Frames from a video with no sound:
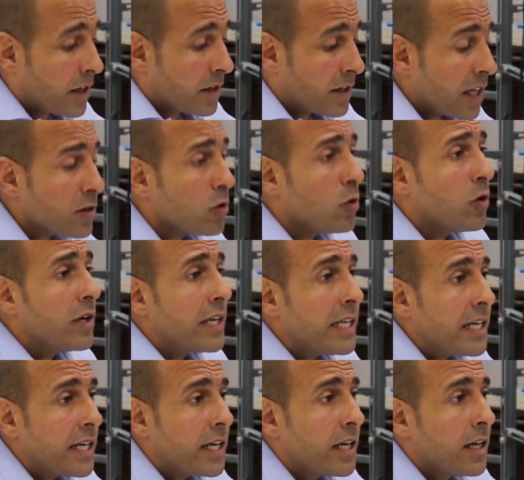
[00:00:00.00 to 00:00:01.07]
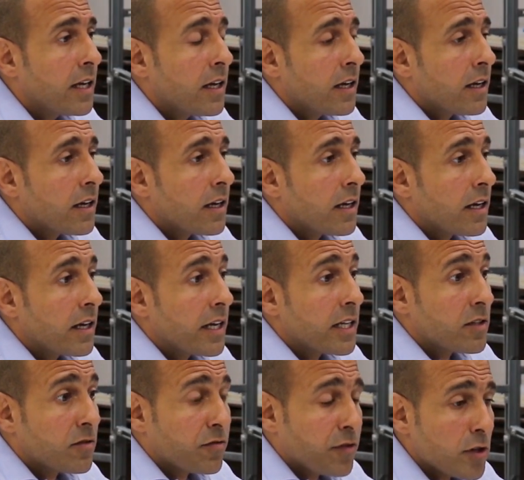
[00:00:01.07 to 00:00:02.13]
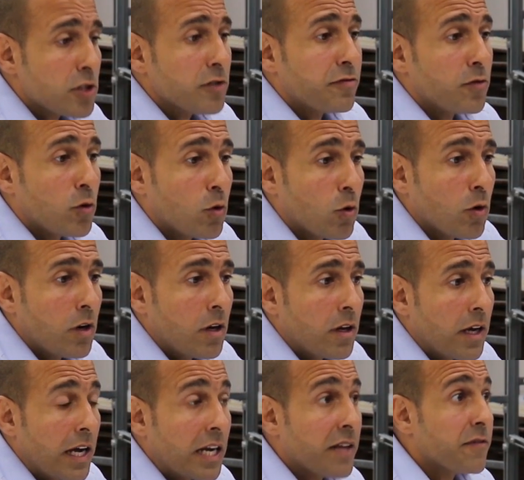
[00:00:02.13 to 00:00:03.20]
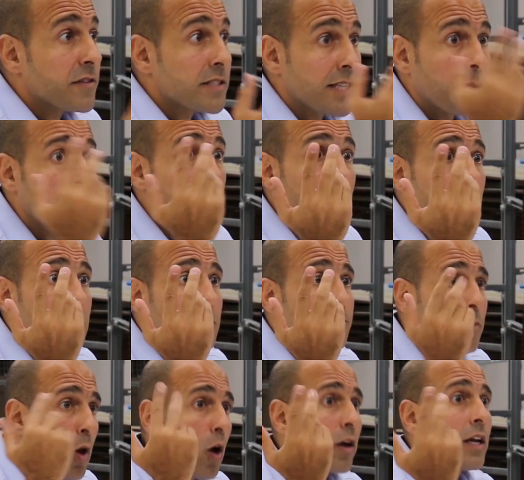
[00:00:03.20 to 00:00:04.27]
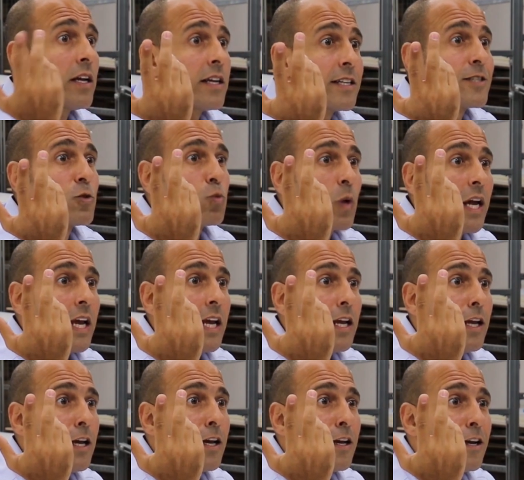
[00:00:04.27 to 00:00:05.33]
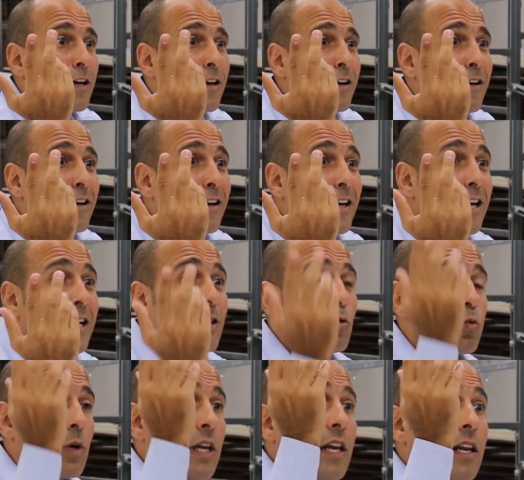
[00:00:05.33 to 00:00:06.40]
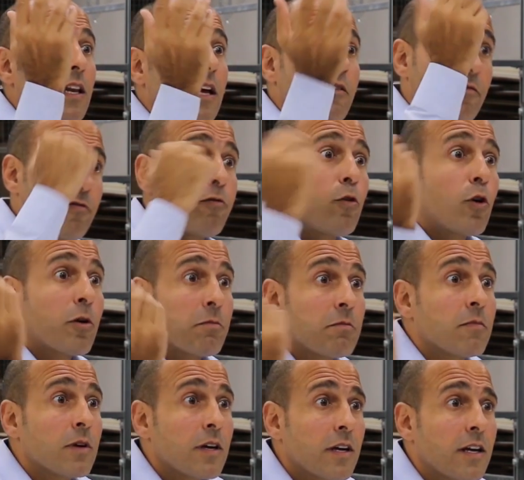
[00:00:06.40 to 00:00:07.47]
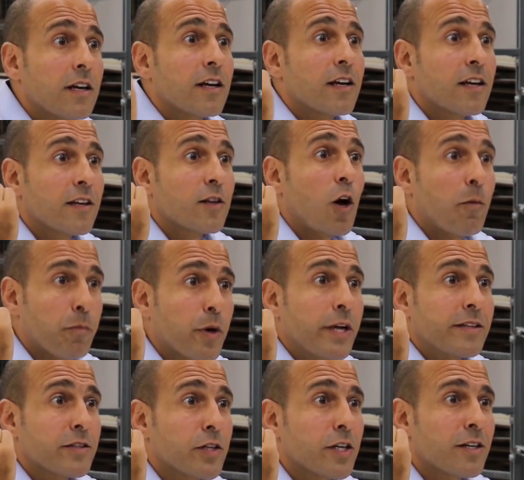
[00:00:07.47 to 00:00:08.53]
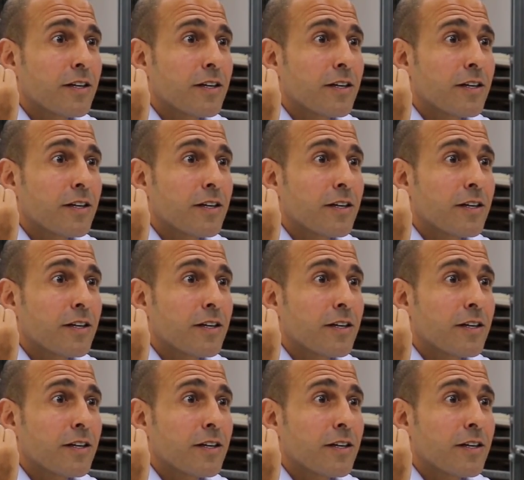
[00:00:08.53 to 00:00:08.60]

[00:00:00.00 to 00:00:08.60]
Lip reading: not only, first of all, and if something is blocking its way, it will inform the operator.